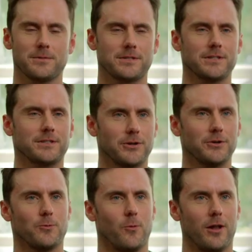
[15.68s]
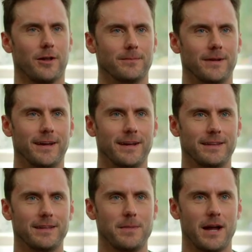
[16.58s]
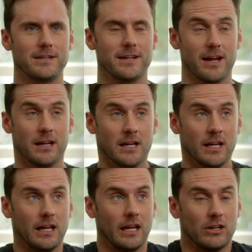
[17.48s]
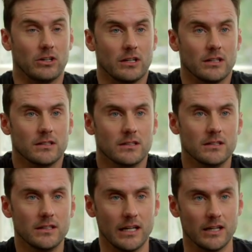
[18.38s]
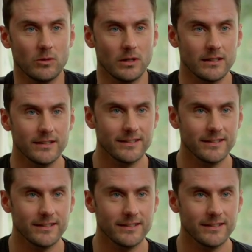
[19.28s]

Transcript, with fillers: was just a good wallop that made you go, yeah, all right, yeah, good one.